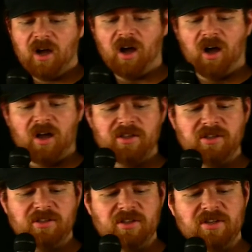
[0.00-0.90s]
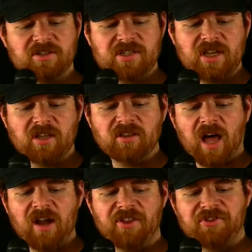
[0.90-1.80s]
You didn't see a
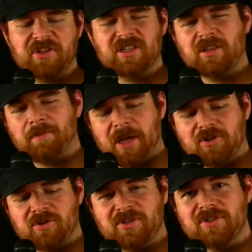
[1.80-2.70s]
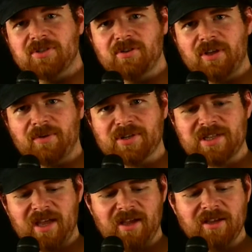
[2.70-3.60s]
lot of the things that the Patriots do. They were
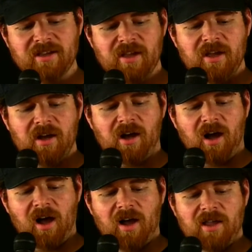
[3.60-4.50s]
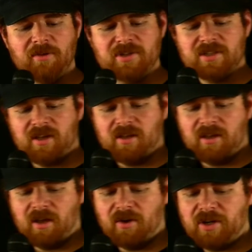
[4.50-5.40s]
saying it was,
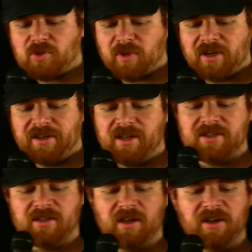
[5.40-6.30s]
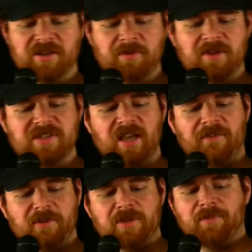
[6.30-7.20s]
it is what it is. He gives the
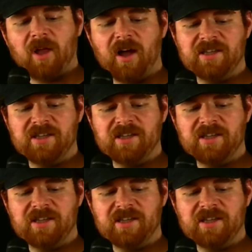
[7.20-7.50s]
effort to block.